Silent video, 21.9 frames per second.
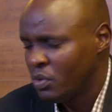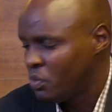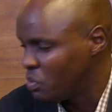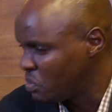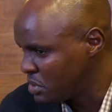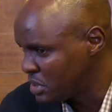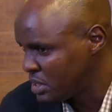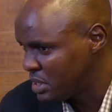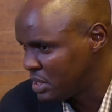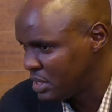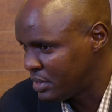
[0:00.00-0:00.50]

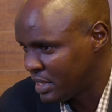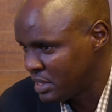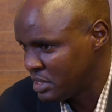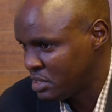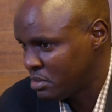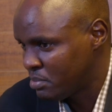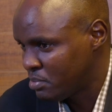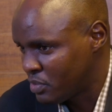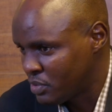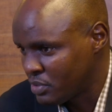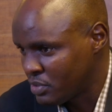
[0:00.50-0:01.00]
Was it a
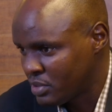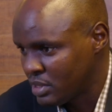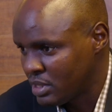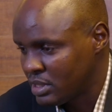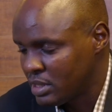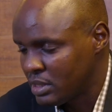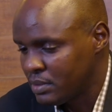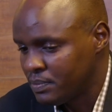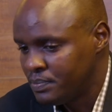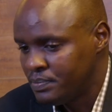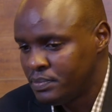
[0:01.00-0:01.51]
rushed
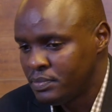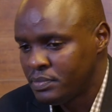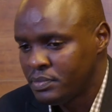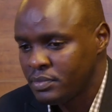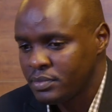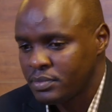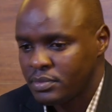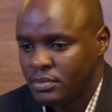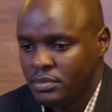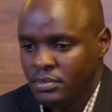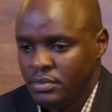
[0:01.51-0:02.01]
process?
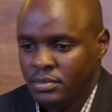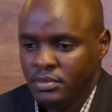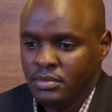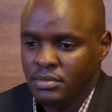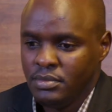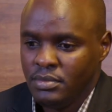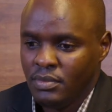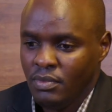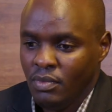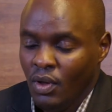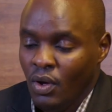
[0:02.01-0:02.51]

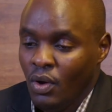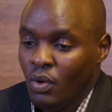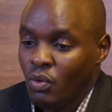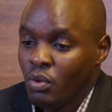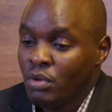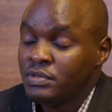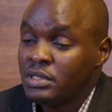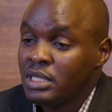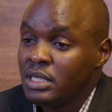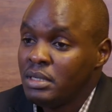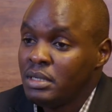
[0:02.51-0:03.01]

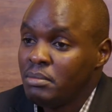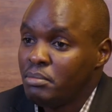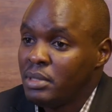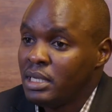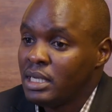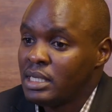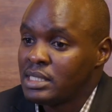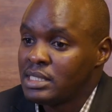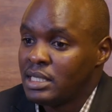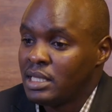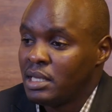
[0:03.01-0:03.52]
We've seen
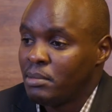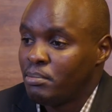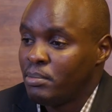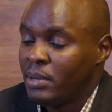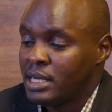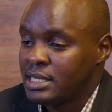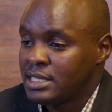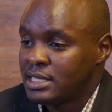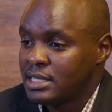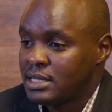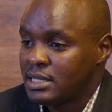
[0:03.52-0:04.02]
bills in the
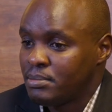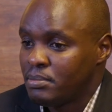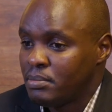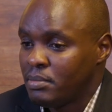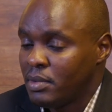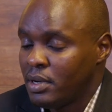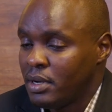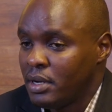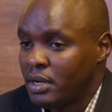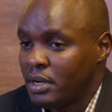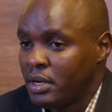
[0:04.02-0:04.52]
past
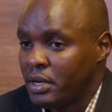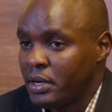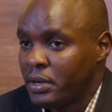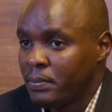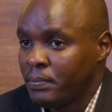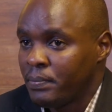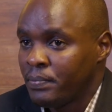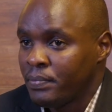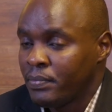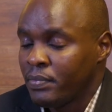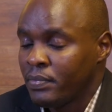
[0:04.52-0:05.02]

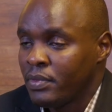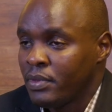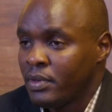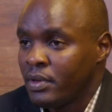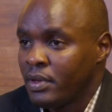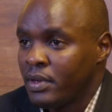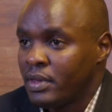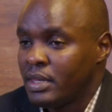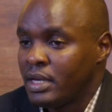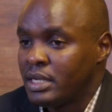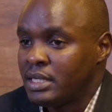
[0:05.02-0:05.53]

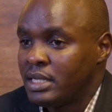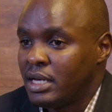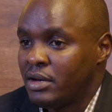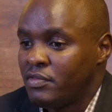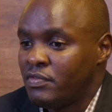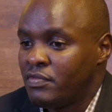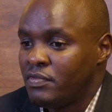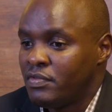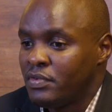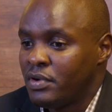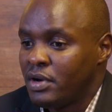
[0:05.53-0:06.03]
that
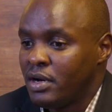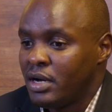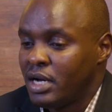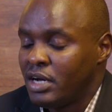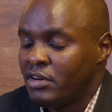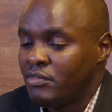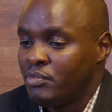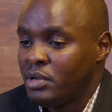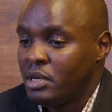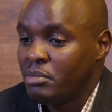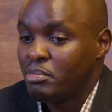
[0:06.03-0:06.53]

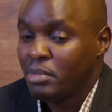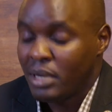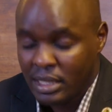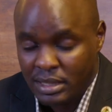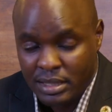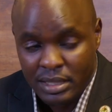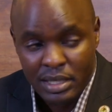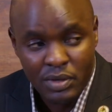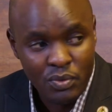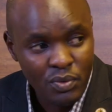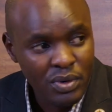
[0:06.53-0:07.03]
have been
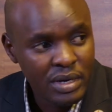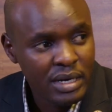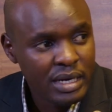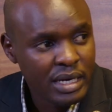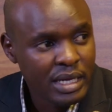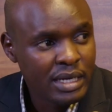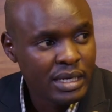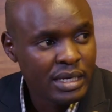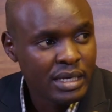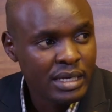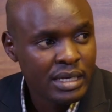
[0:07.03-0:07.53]
passed in one
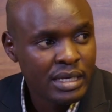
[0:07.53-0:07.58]
day.